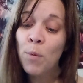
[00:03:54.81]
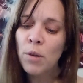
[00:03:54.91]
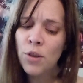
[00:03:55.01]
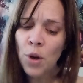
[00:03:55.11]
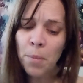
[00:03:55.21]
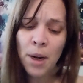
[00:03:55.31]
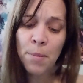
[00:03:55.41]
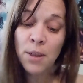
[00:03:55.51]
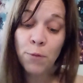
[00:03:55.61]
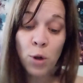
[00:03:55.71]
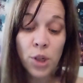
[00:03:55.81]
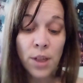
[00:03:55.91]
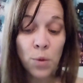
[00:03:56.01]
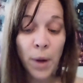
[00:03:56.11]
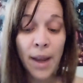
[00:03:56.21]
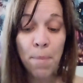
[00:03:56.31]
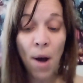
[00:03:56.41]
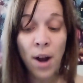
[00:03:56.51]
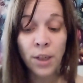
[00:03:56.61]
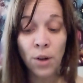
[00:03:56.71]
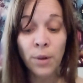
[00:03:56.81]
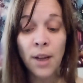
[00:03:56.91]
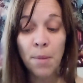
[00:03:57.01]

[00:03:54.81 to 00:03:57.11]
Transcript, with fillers: when so many misfortunes weigh upon you,